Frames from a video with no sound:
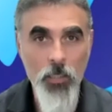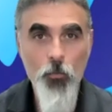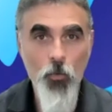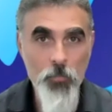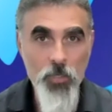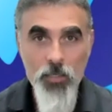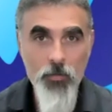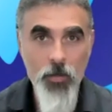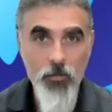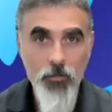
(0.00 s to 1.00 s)
the money will
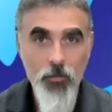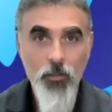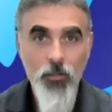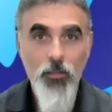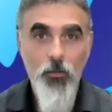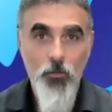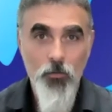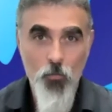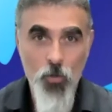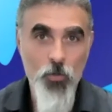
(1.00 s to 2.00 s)
be there
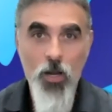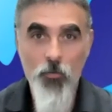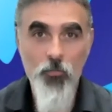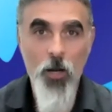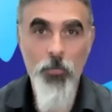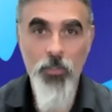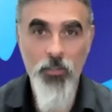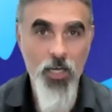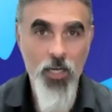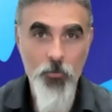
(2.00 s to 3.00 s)
when you have a
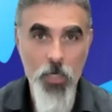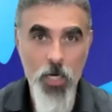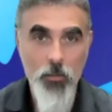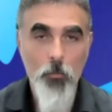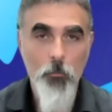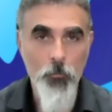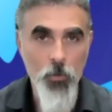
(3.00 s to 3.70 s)
property under contract.